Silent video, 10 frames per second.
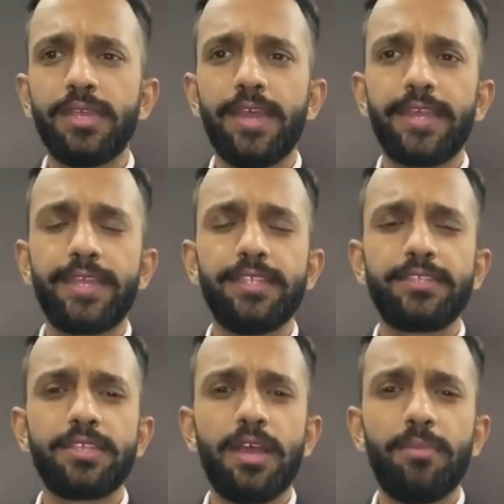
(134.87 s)

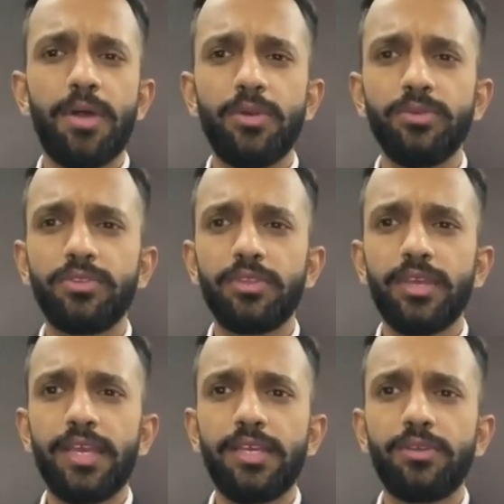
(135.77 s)
against amounts
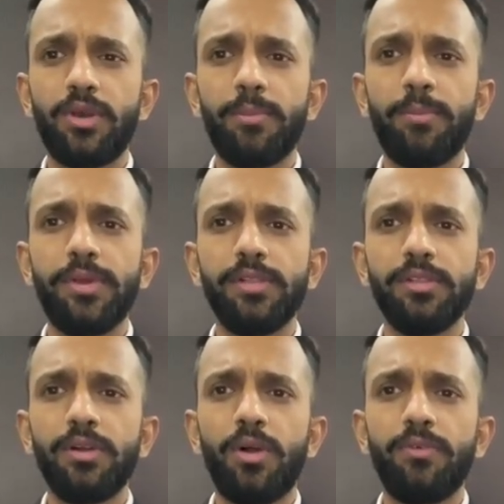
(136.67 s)
on a bill
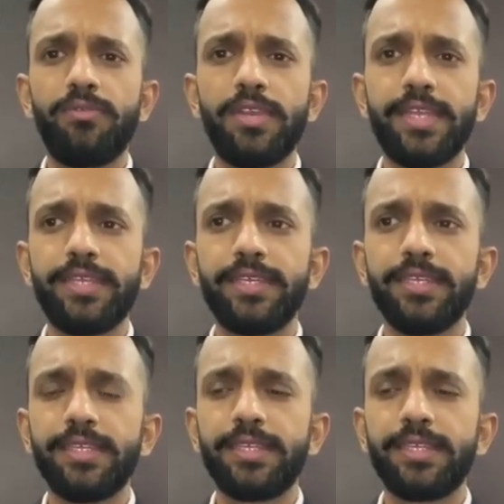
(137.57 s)
of lading